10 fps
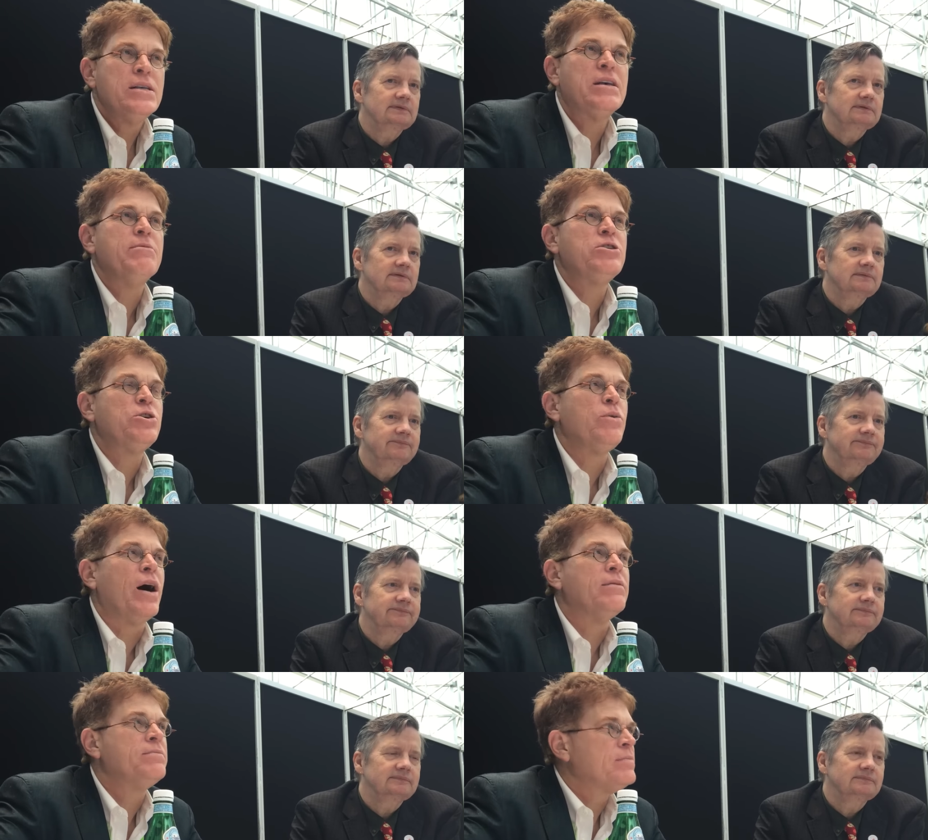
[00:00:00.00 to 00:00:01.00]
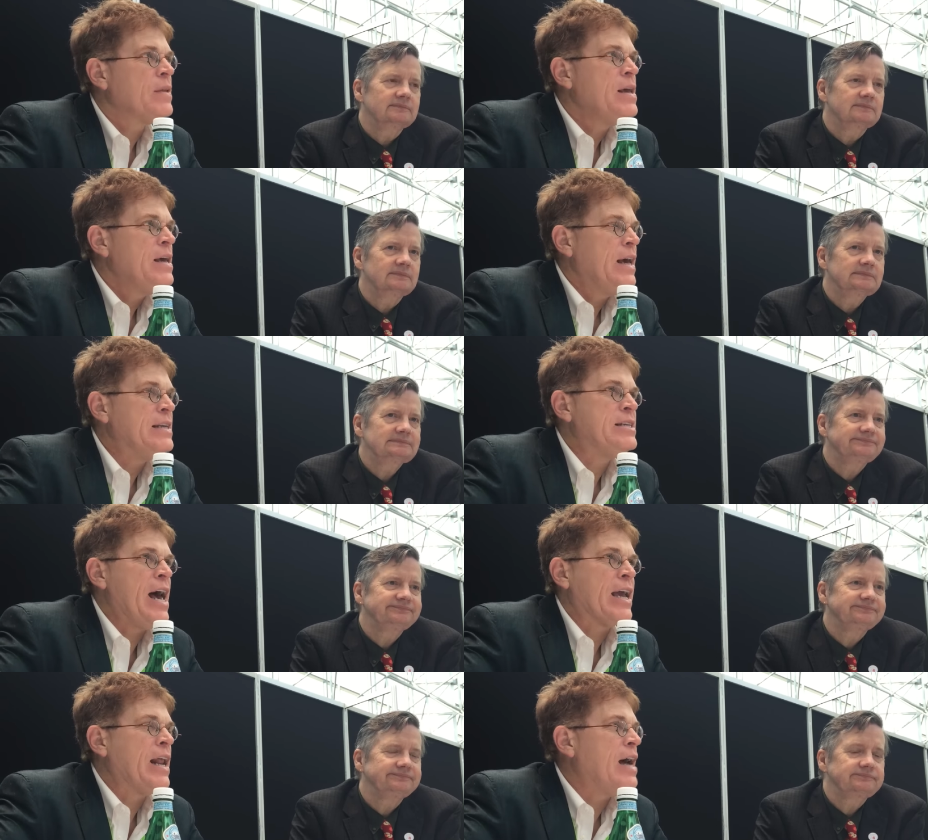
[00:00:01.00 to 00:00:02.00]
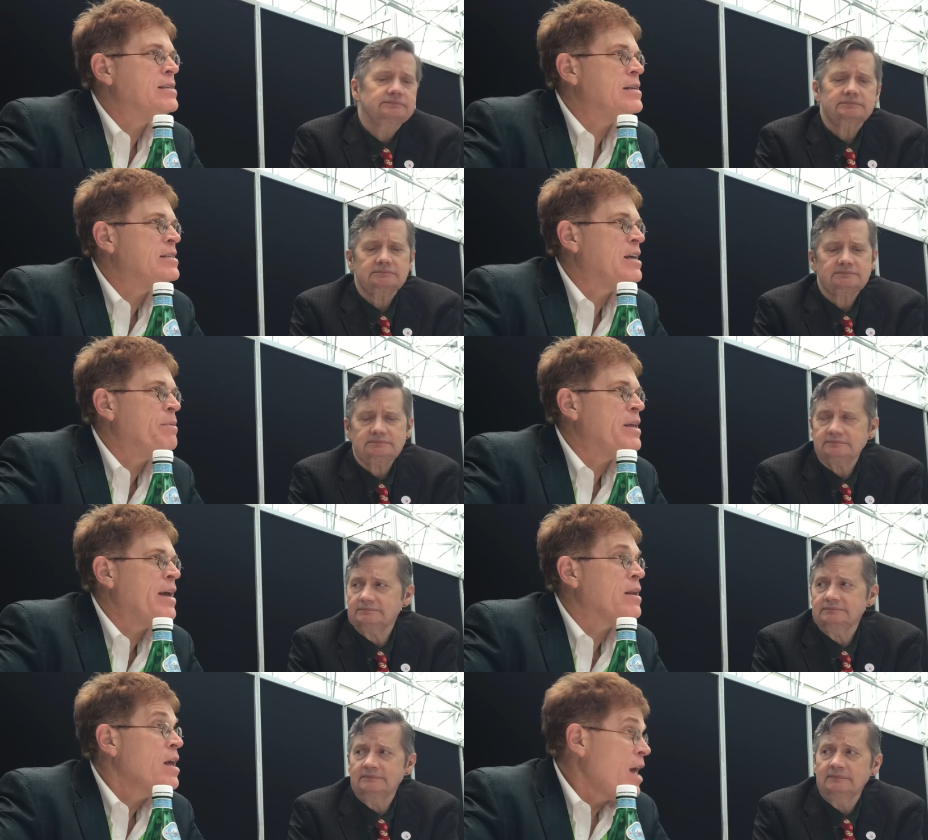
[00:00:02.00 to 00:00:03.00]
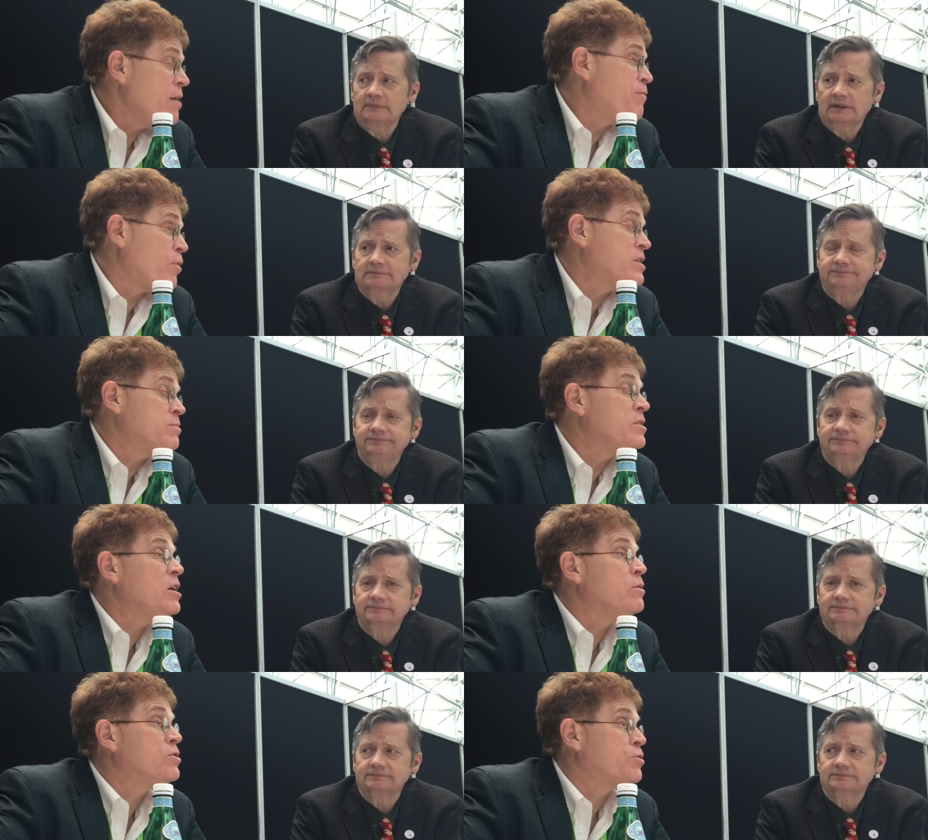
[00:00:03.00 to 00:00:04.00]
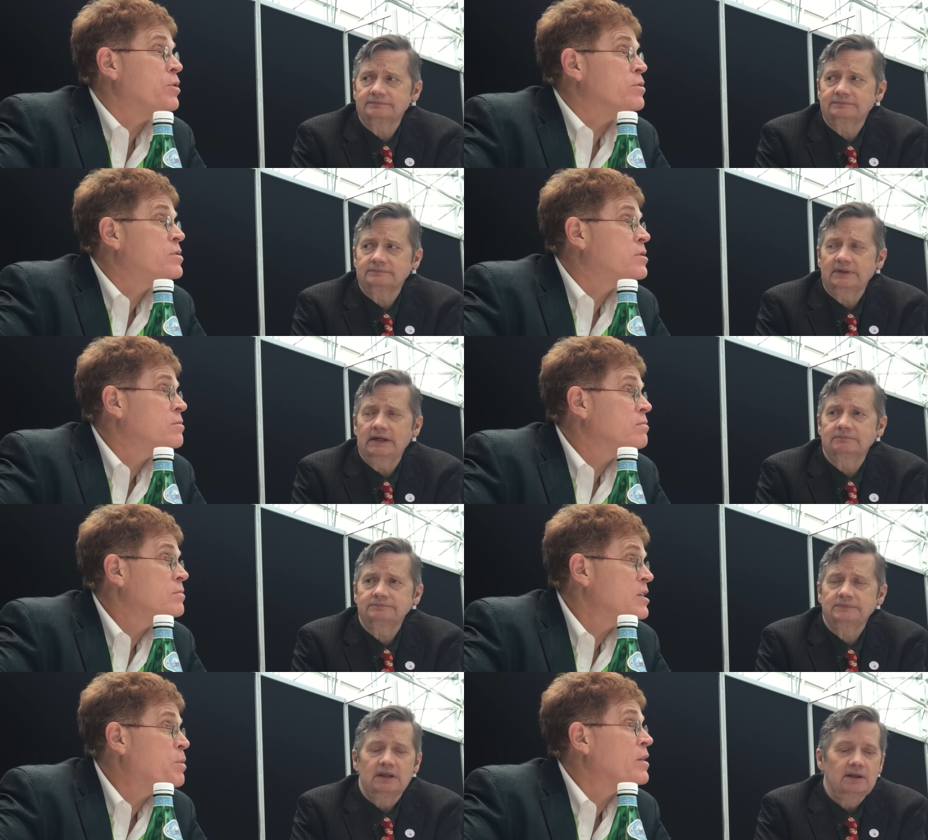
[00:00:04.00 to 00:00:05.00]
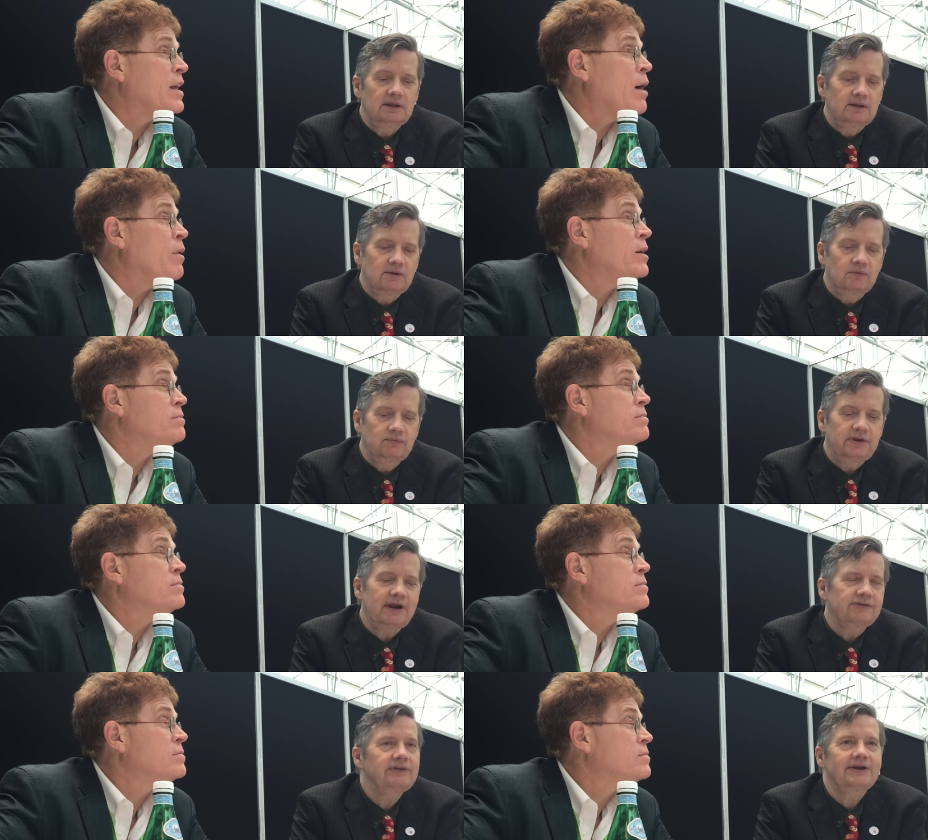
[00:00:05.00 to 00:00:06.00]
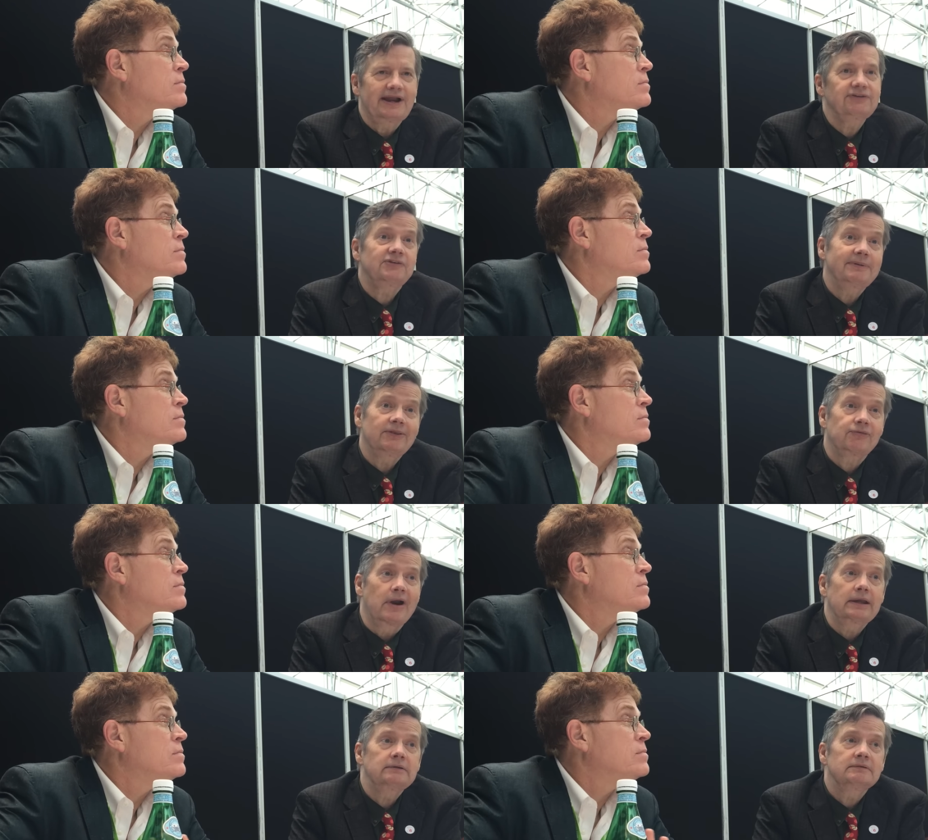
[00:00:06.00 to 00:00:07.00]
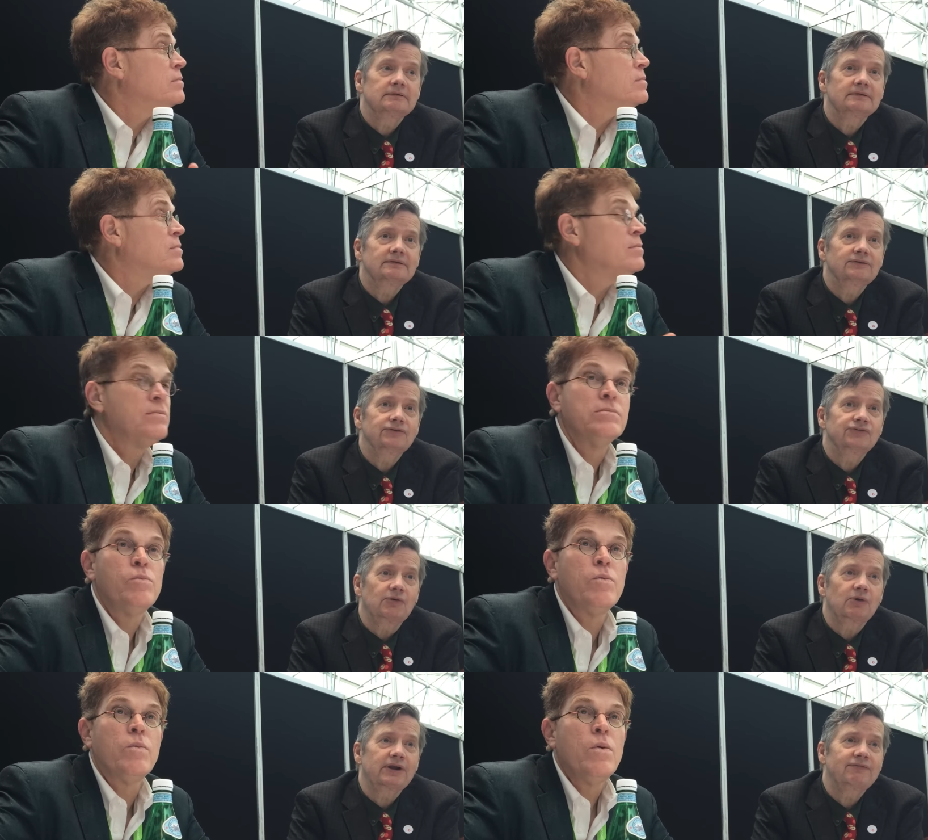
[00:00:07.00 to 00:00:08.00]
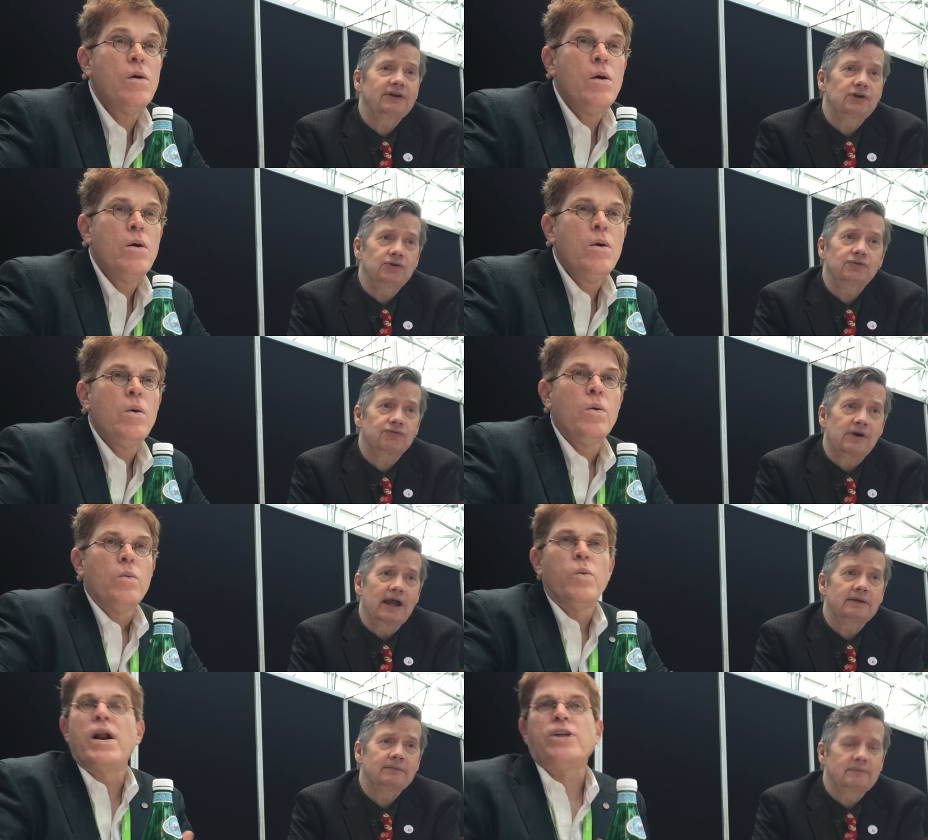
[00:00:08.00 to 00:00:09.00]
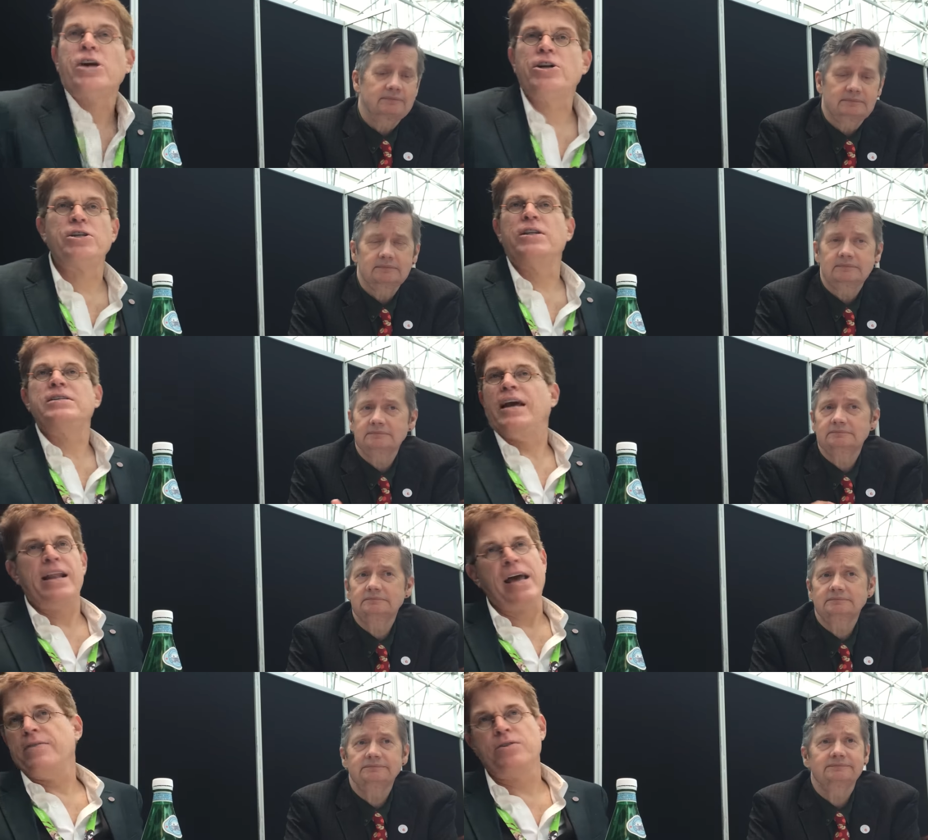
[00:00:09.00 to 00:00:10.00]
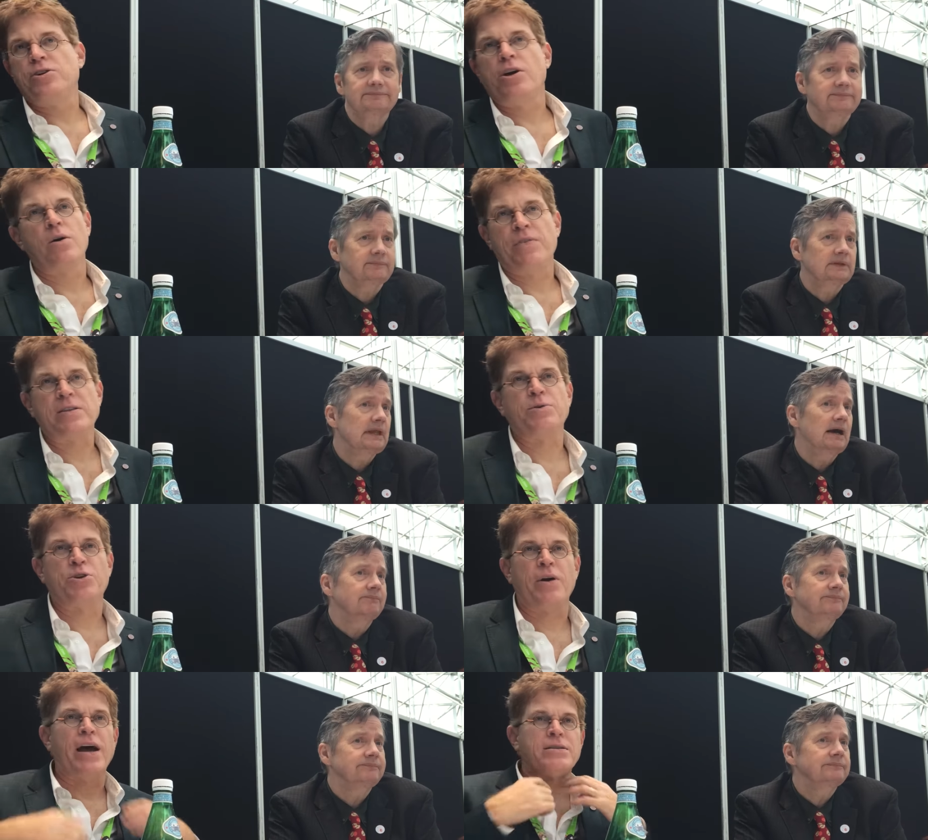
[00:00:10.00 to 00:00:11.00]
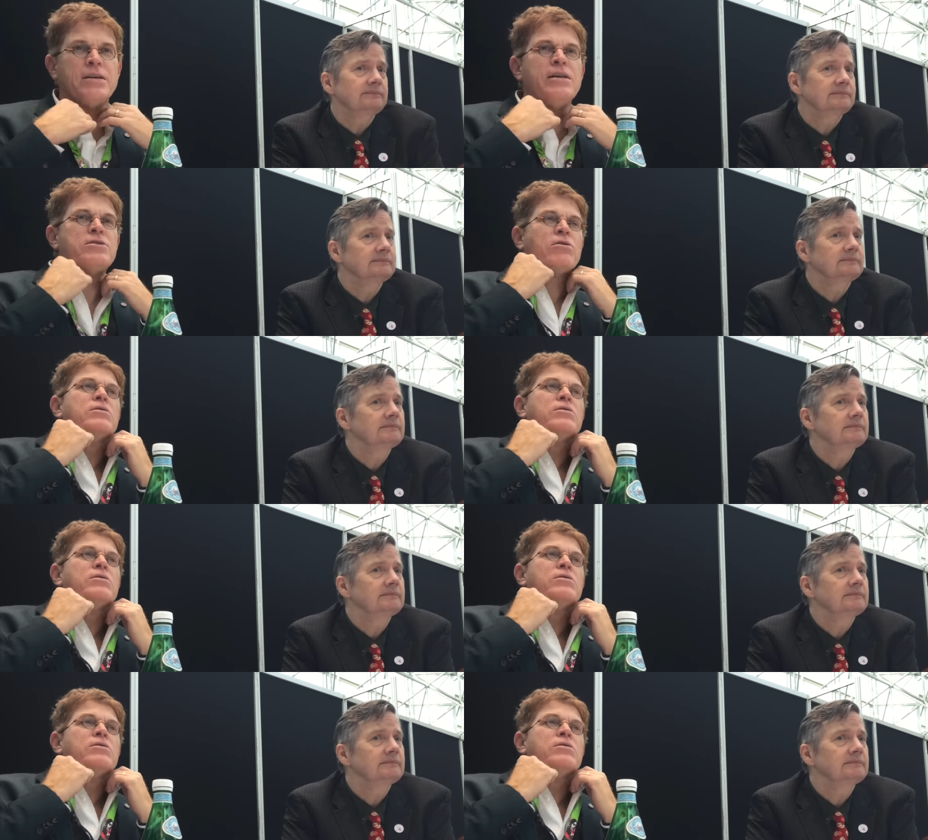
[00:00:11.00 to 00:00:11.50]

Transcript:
Speaker 1: someone to. Uh, antagonize and intimidate and force them to deal with the truths. Let's put it that way.
Speaker 2: There, ha- there has to be a threat. So we're going to find a new threat. We're
Speaker 1: not changing the DNA of the show. That's no. what you're asking. These